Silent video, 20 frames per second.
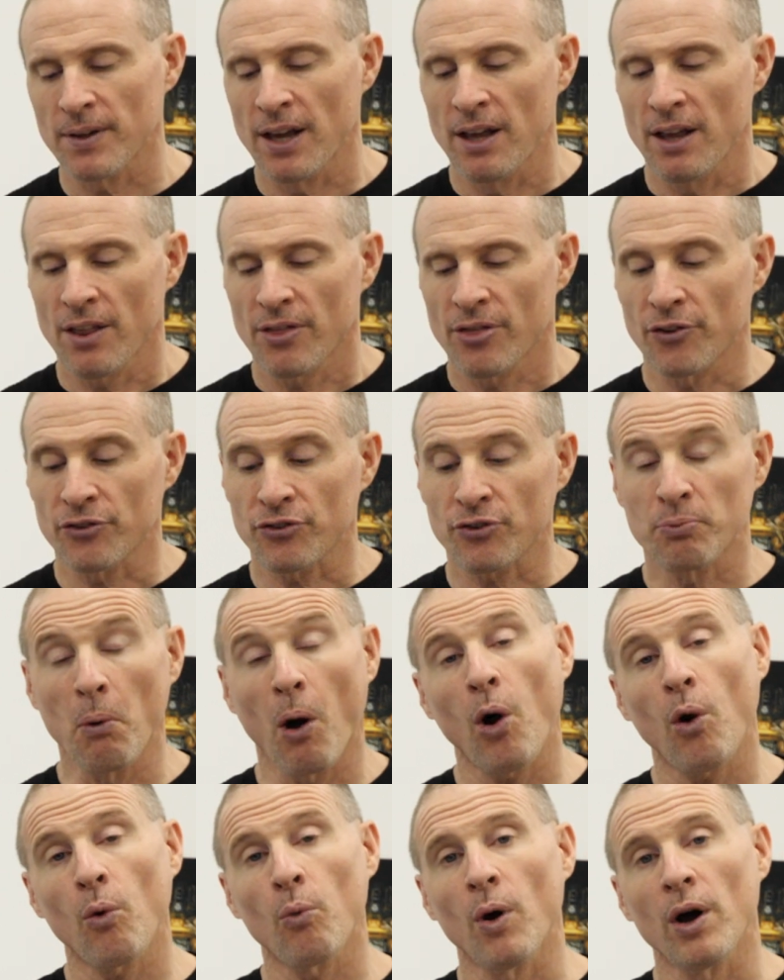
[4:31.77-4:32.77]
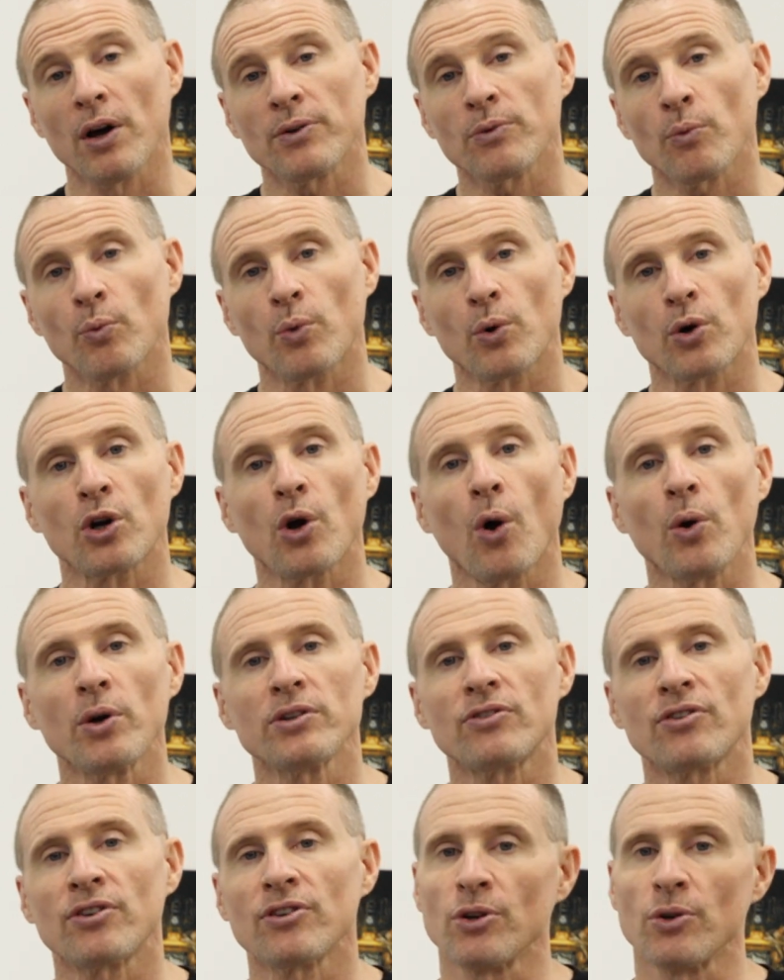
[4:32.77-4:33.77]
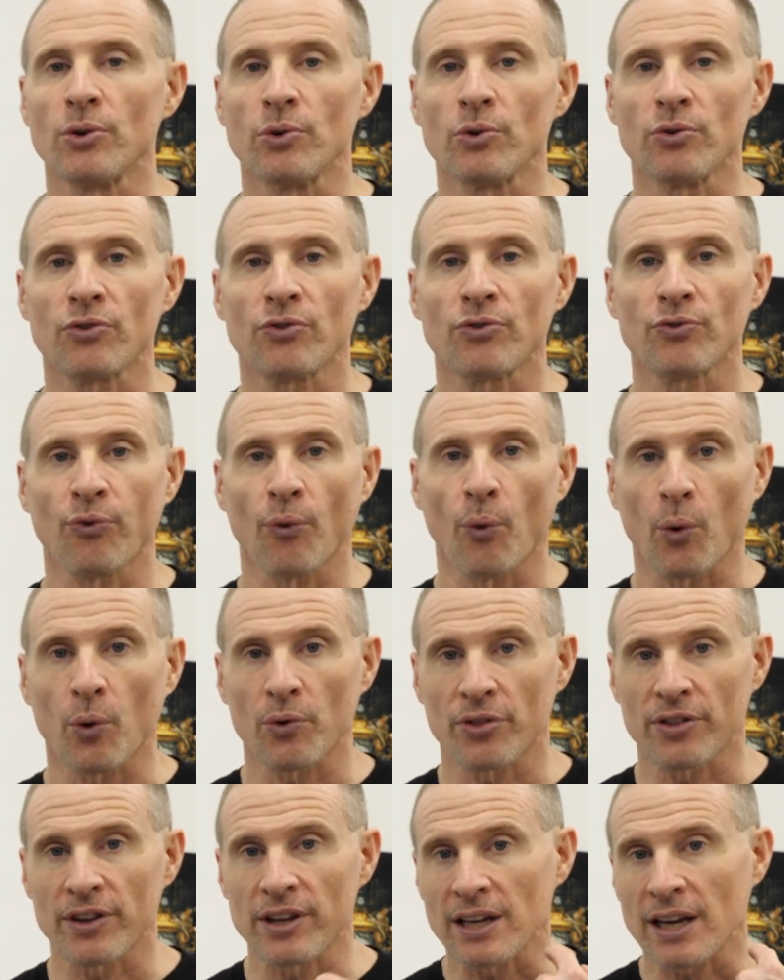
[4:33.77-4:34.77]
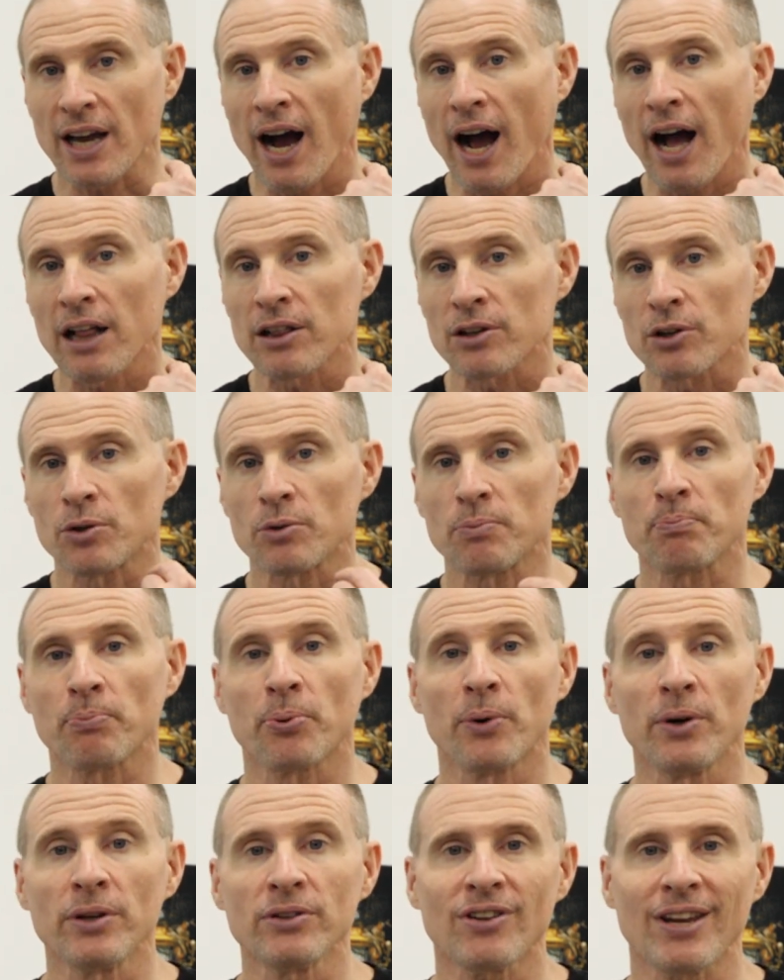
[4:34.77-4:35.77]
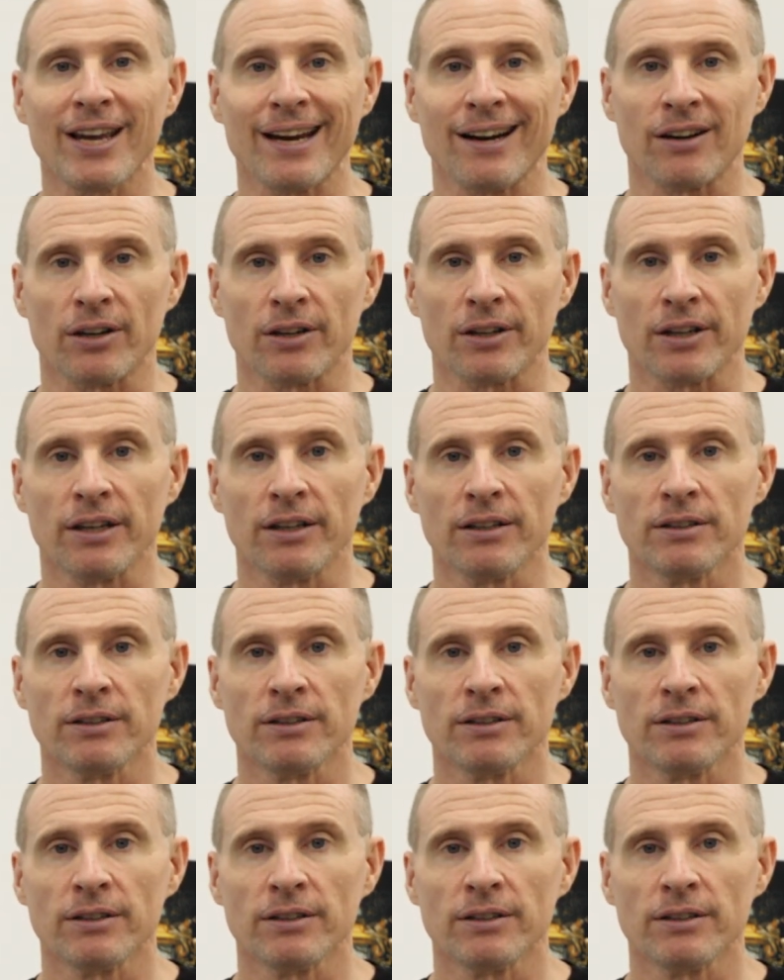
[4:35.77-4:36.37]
The small one we're going to use for the collar print area,